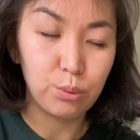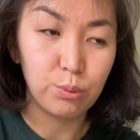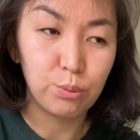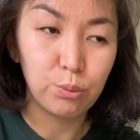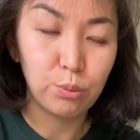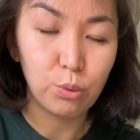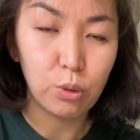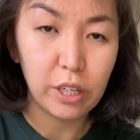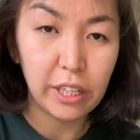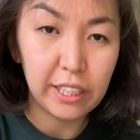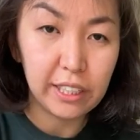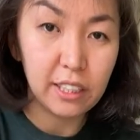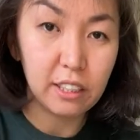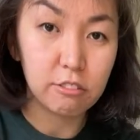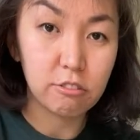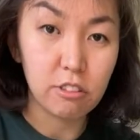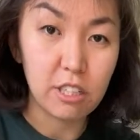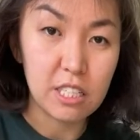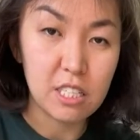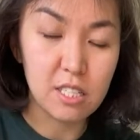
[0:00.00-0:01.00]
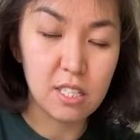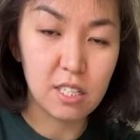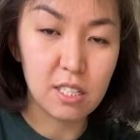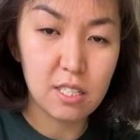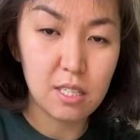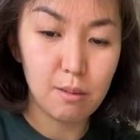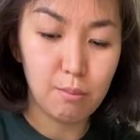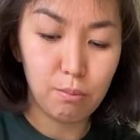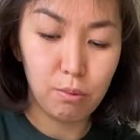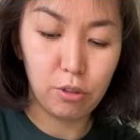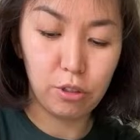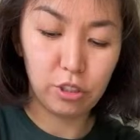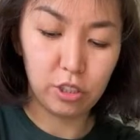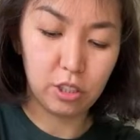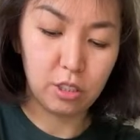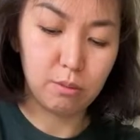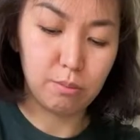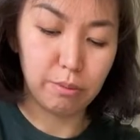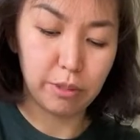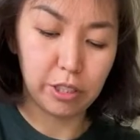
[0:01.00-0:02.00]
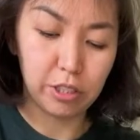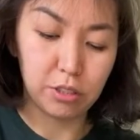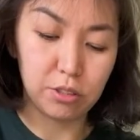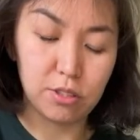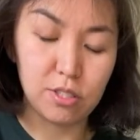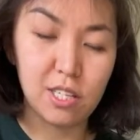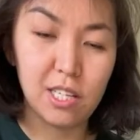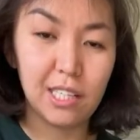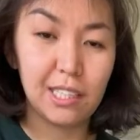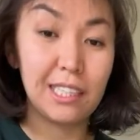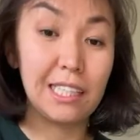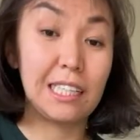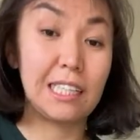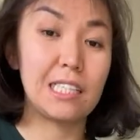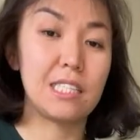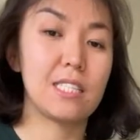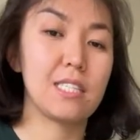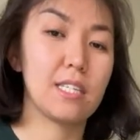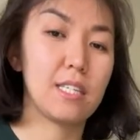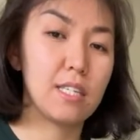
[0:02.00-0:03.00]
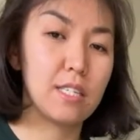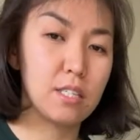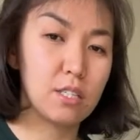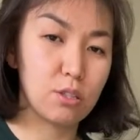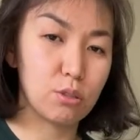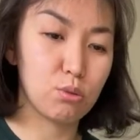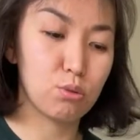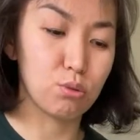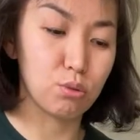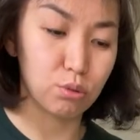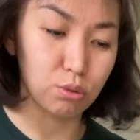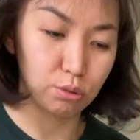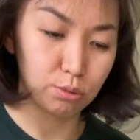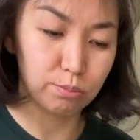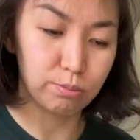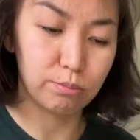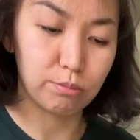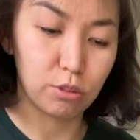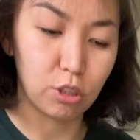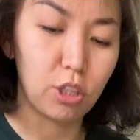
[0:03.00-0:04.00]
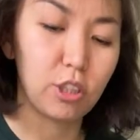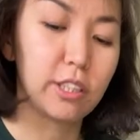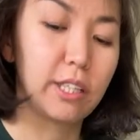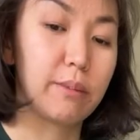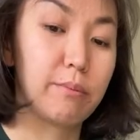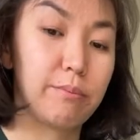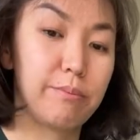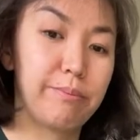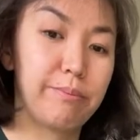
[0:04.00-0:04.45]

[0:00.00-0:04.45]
Why the resting is important? Because then it's easy to roll them.